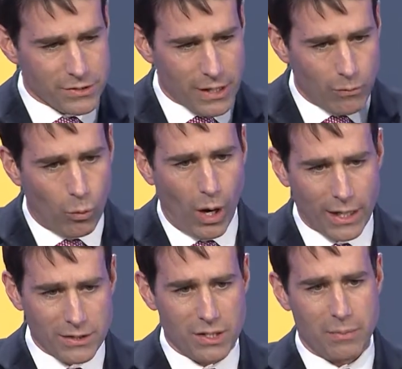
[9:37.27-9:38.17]
they
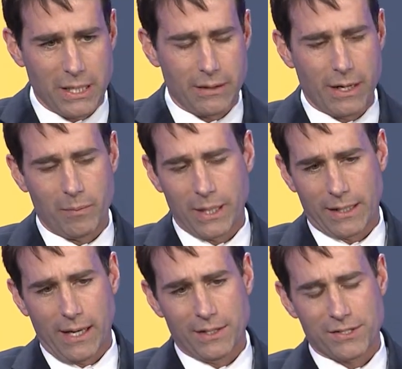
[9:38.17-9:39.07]
wanted to be there,
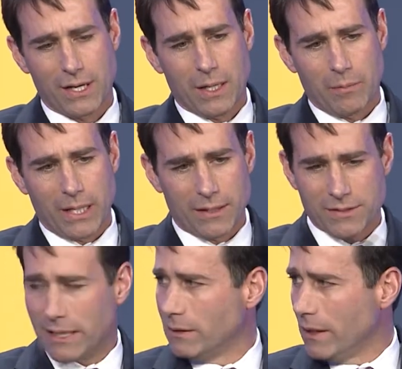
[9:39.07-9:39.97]
because
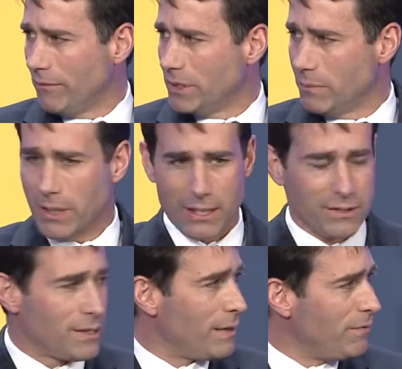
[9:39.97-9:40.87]
they loved it,
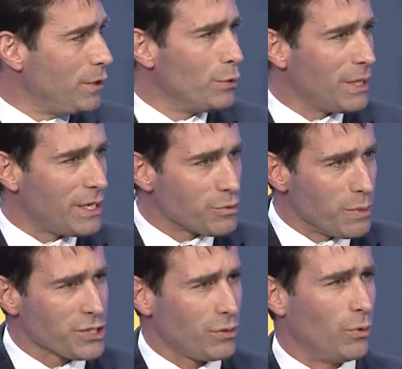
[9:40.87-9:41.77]
because they viewed it as
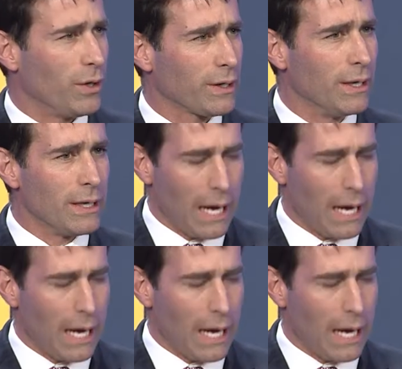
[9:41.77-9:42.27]
mission work.